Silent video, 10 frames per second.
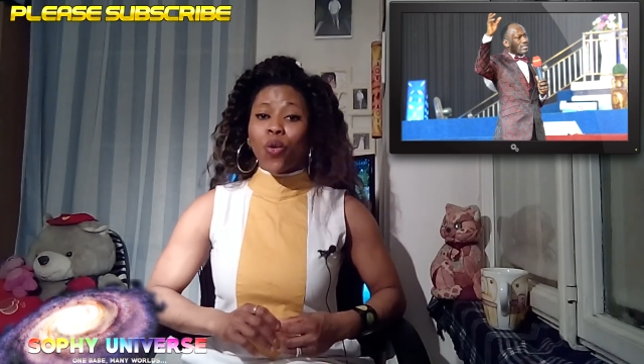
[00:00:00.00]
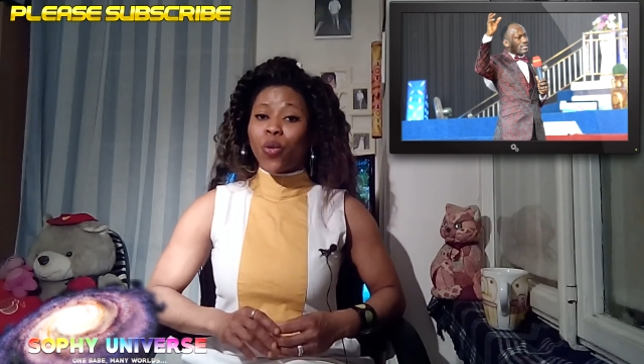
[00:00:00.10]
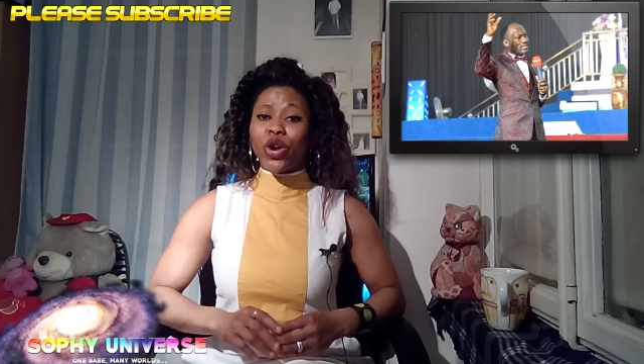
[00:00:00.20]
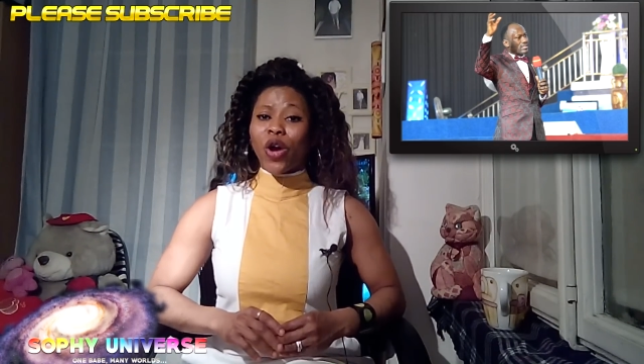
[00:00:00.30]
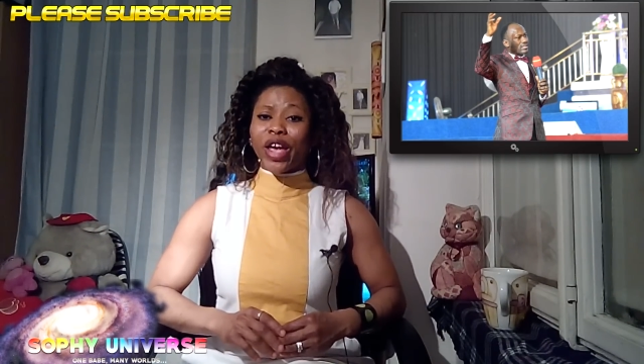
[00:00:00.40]

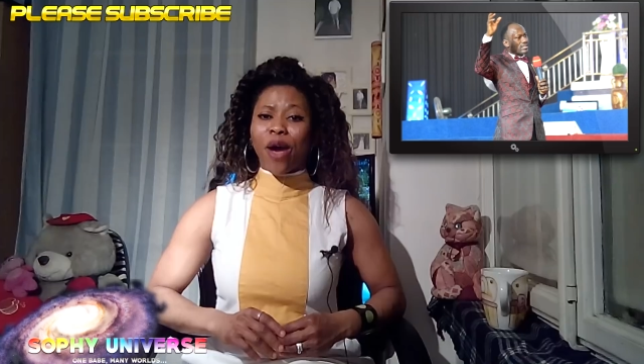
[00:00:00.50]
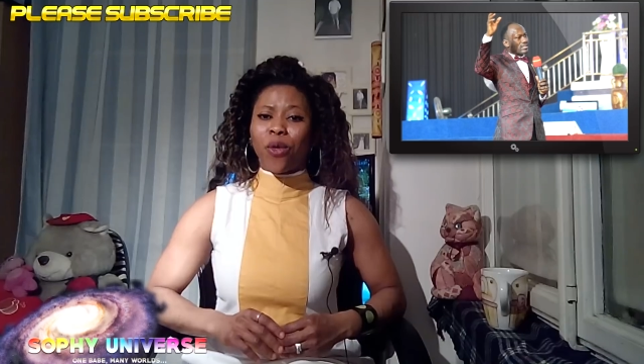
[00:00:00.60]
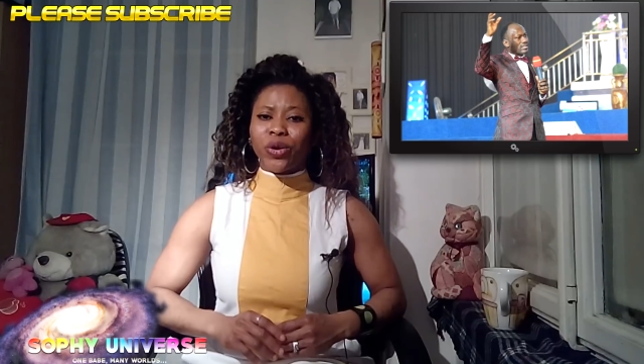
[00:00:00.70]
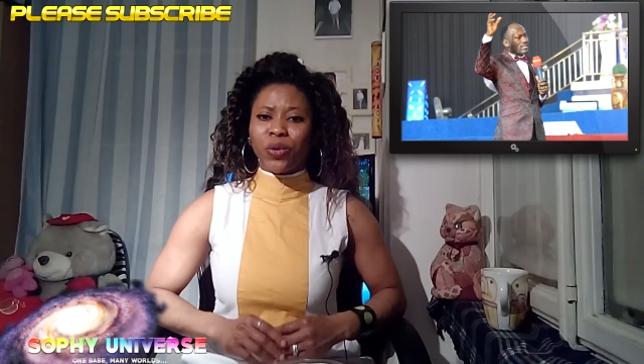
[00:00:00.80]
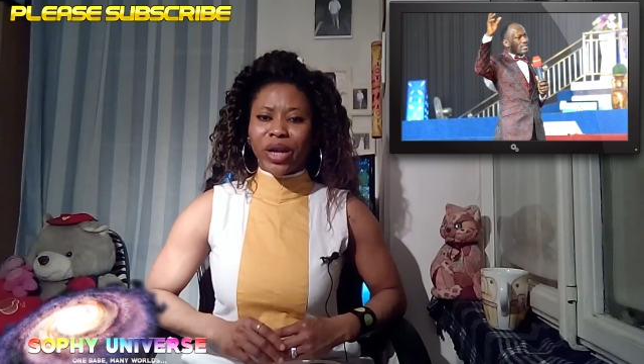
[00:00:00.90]
We don't get
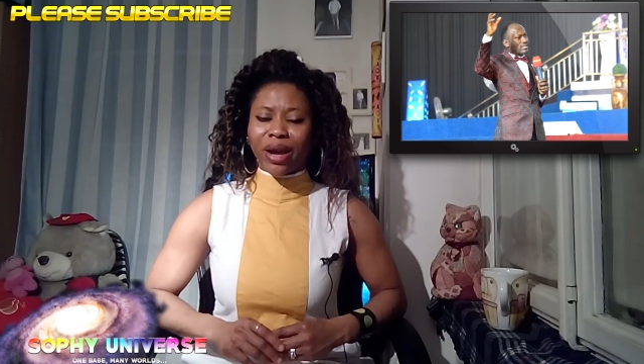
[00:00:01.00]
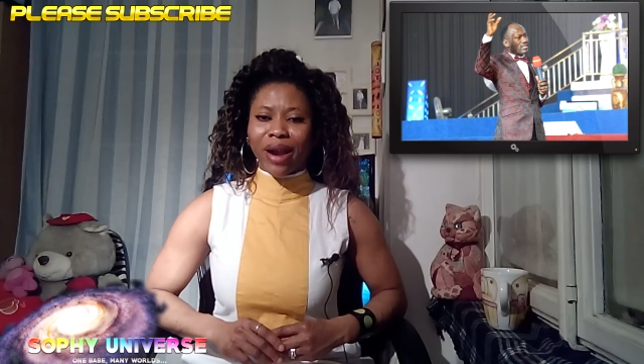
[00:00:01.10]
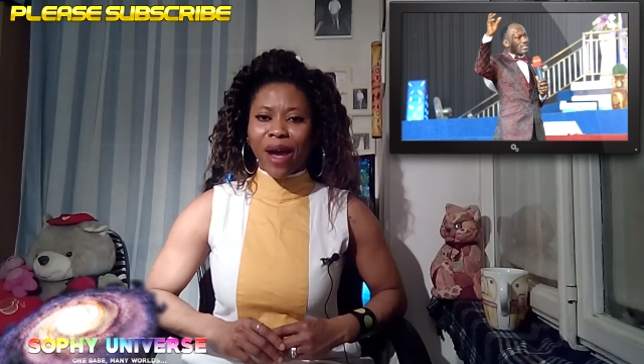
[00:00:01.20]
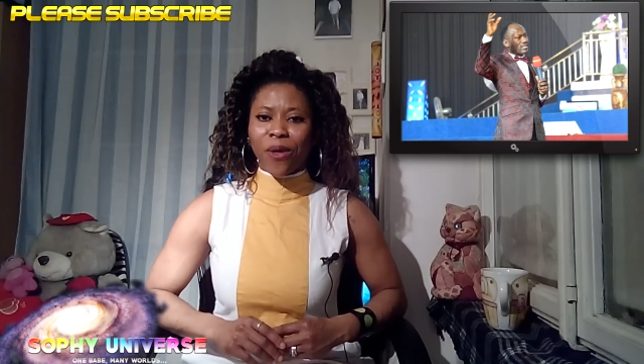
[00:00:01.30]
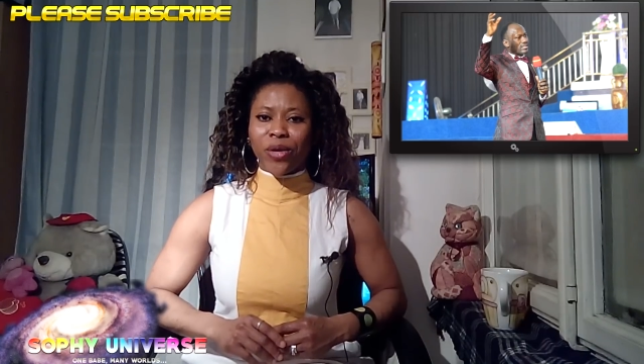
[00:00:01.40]
who they
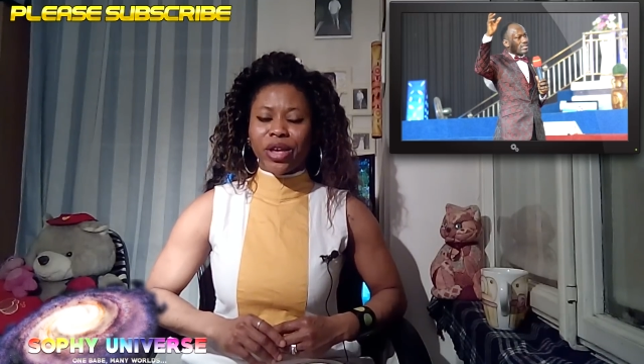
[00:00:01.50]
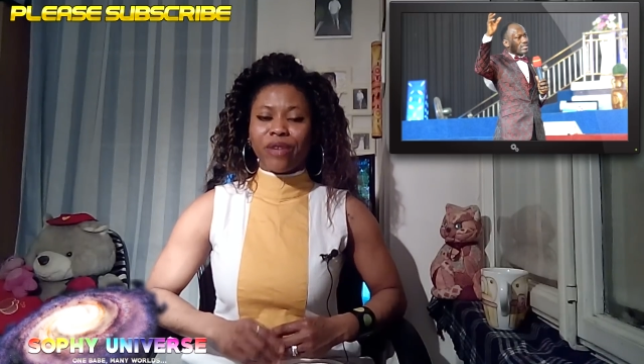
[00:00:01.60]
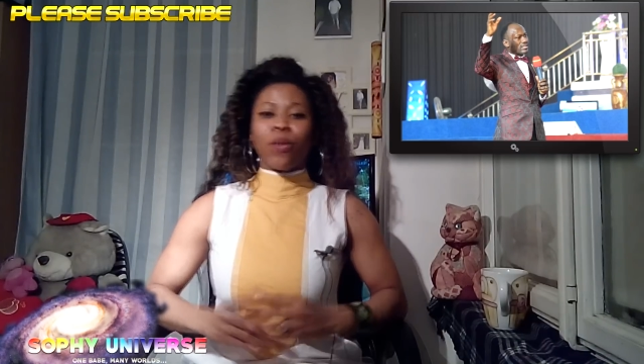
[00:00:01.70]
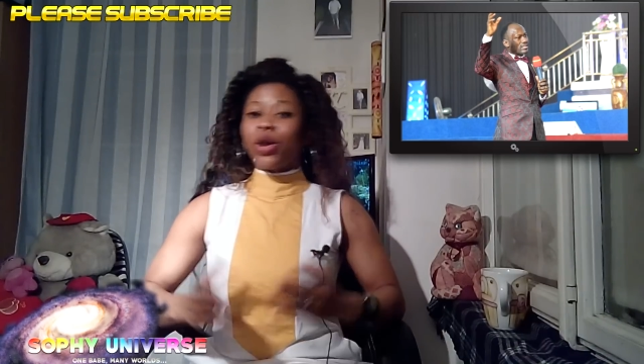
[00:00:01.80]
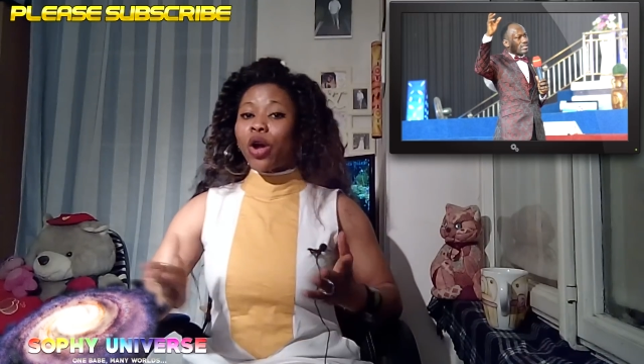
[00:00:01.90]
cry go
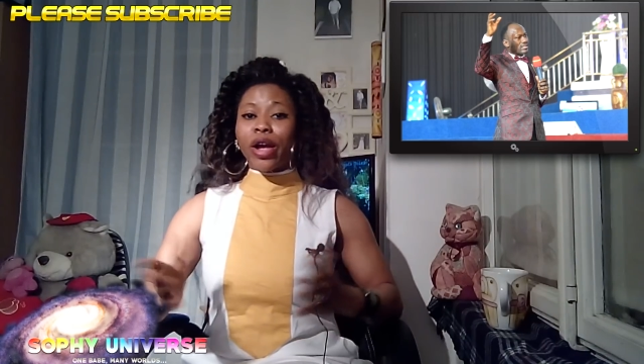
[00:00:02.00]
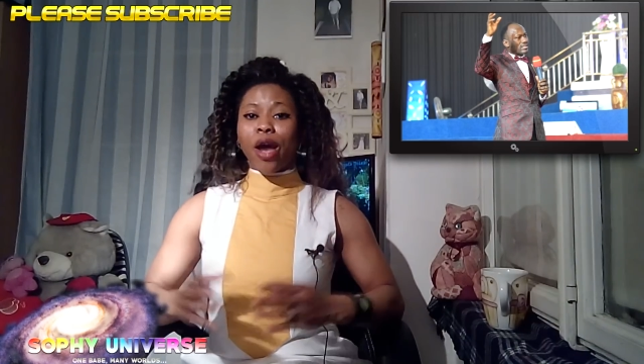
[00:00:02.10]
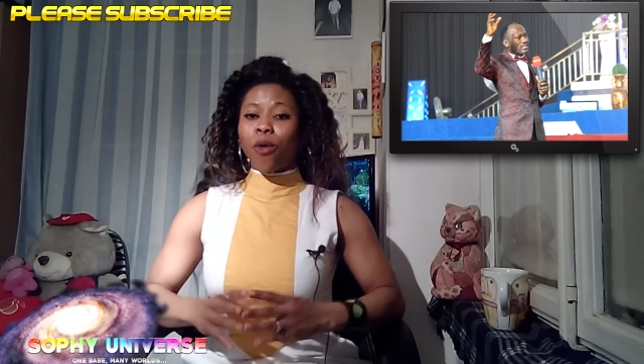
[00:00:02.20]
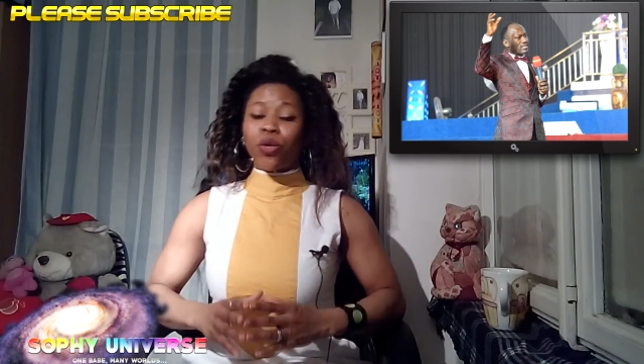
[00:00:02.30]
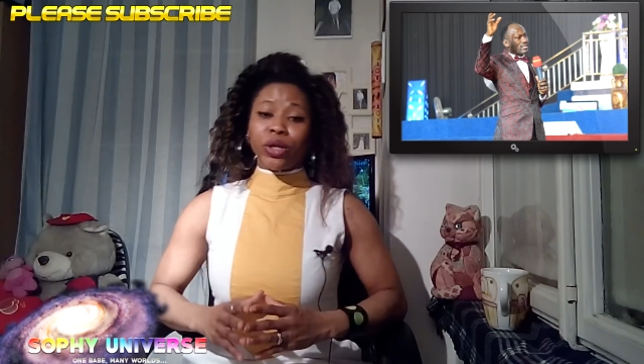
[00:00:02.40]
give. We don't get
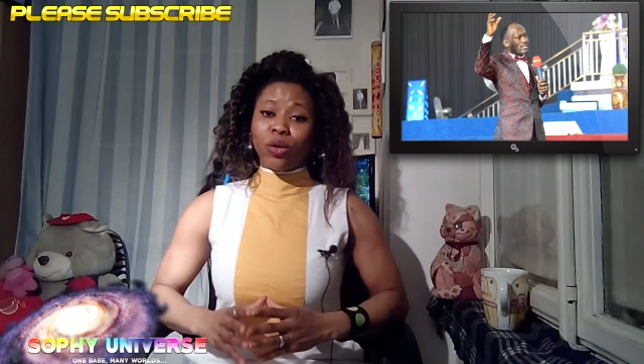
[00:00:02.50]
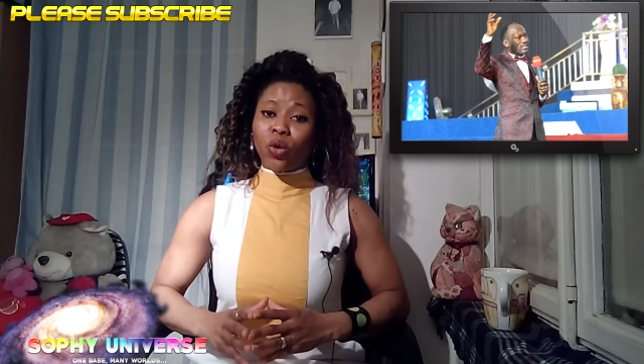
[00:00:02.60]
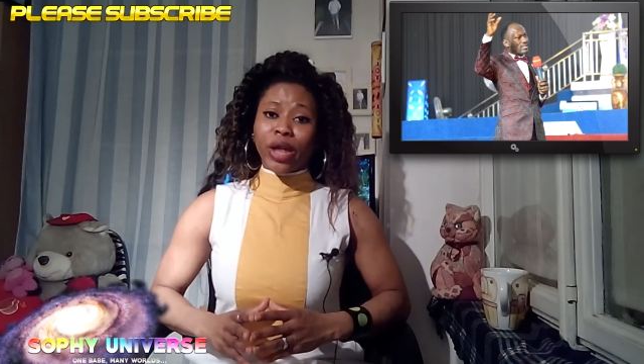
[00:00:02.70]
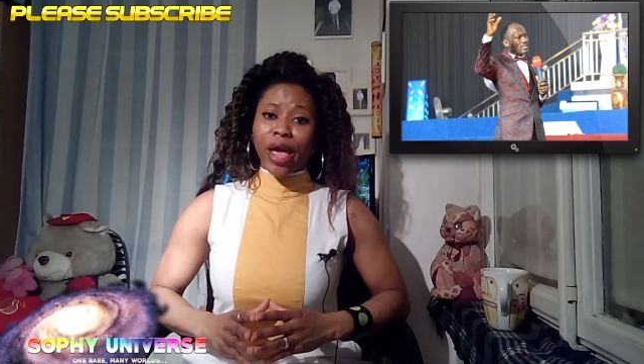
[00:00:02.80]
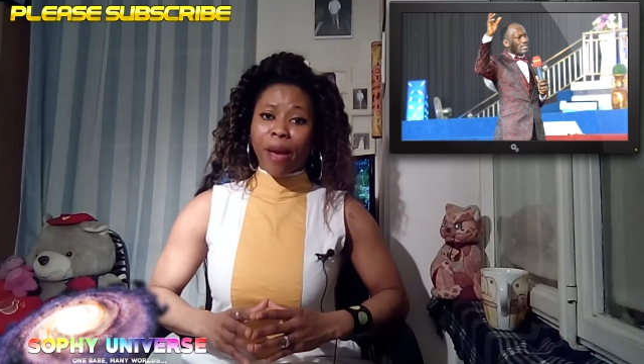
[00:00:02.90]

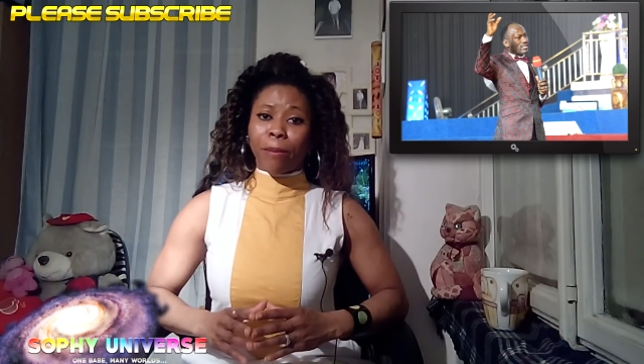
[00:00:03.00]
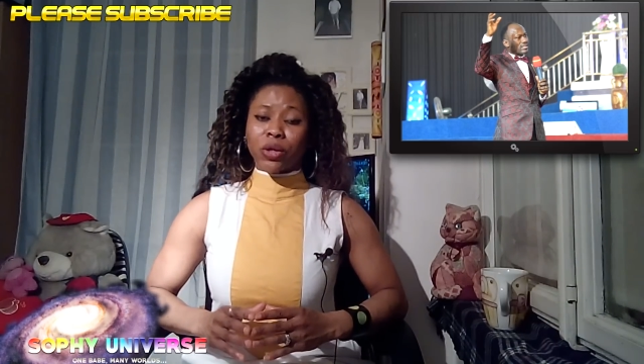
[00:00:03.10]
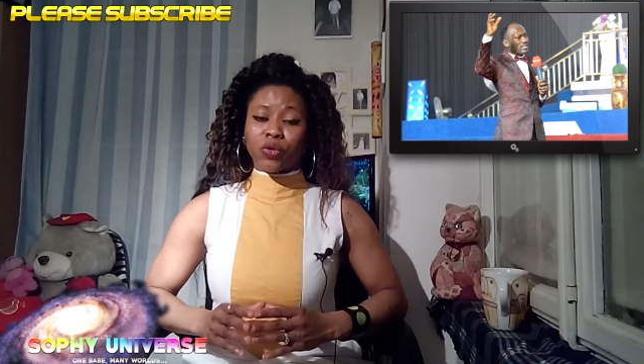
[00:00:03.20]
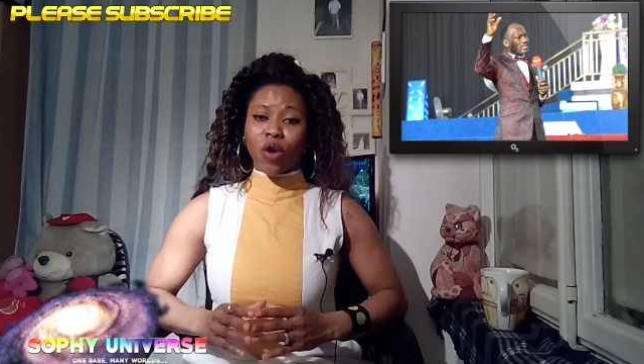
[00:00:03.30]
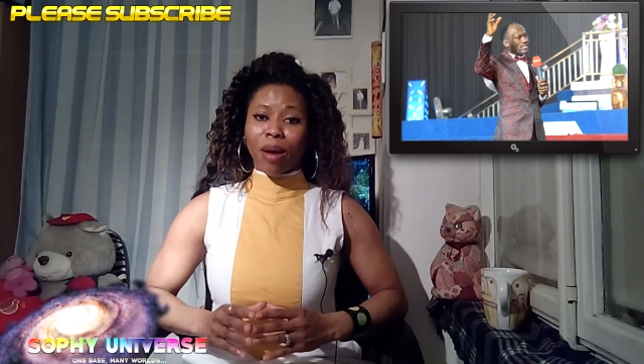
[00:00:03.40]
who they help
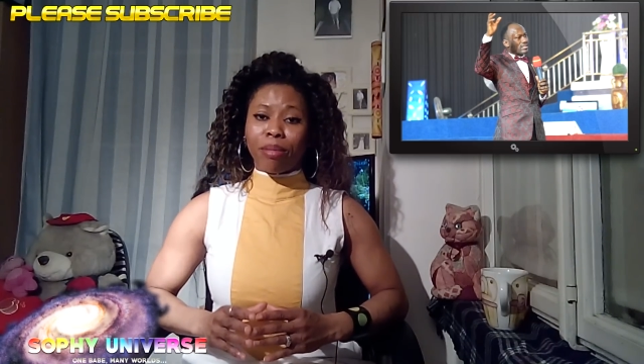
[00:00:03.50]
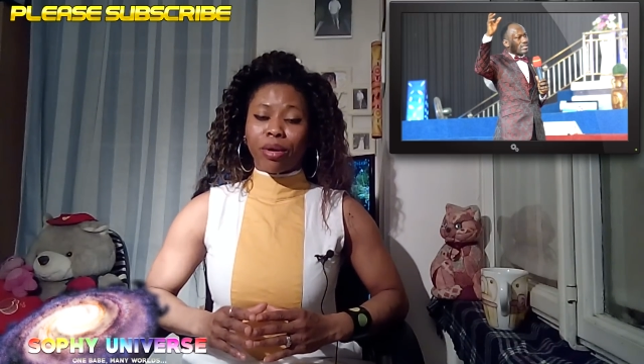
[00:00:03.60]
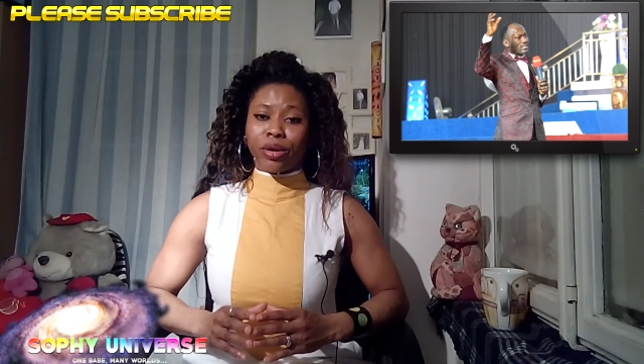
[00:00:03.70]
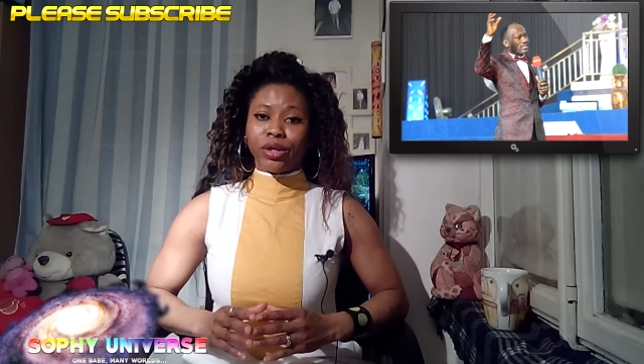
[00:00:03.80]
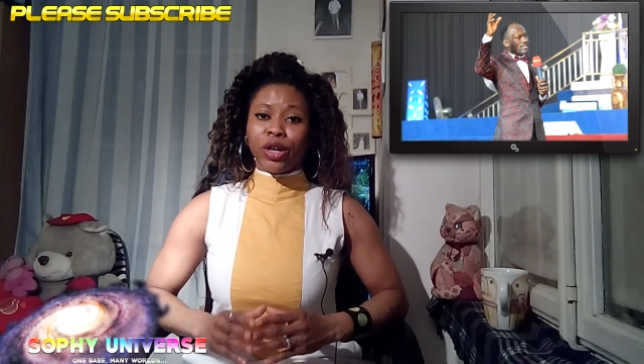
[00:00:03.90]
us for
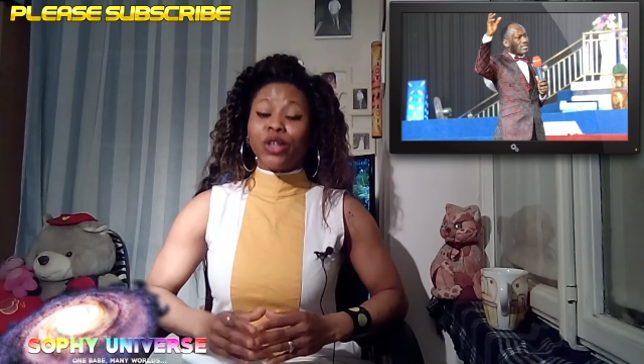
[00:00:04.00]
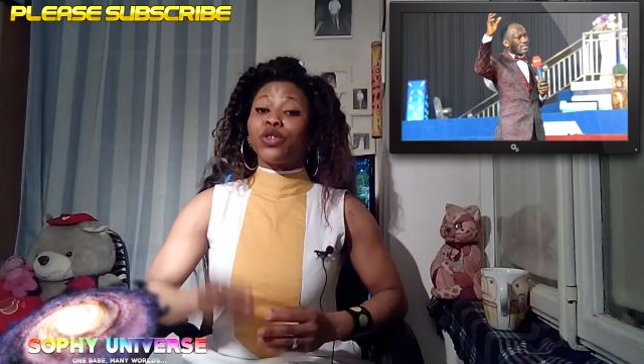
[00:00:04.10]
abroad.